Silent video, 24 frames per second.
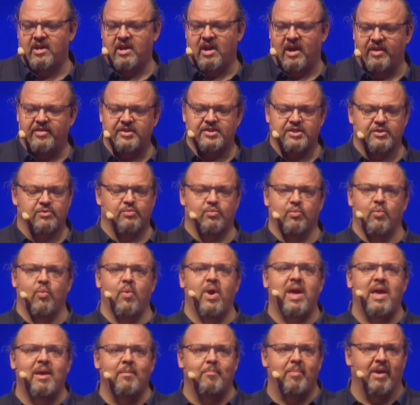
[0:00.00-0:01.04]
And this is
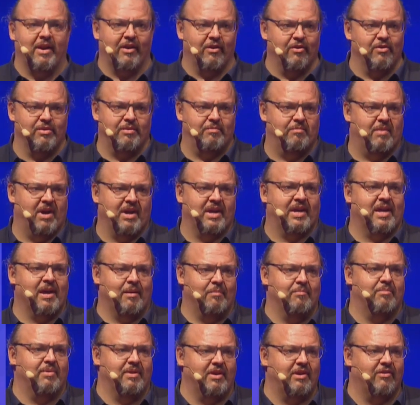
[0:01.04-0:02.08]
way bigger than my
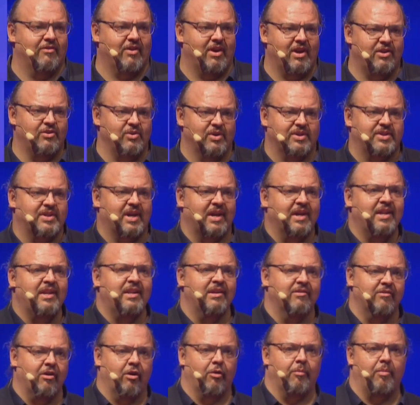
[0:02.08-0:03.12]
company, right? I do a tiny
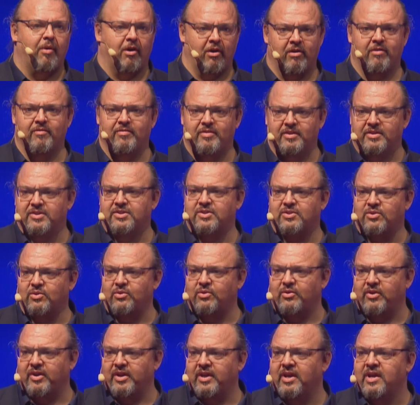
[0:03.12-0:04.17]
little part of this
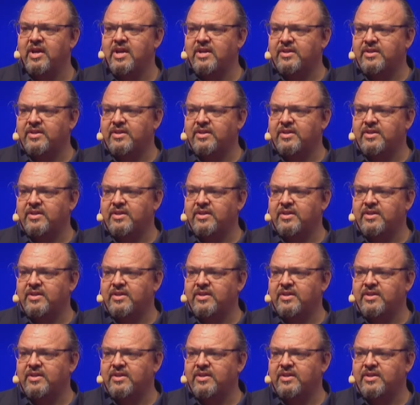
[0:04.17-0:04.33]
story.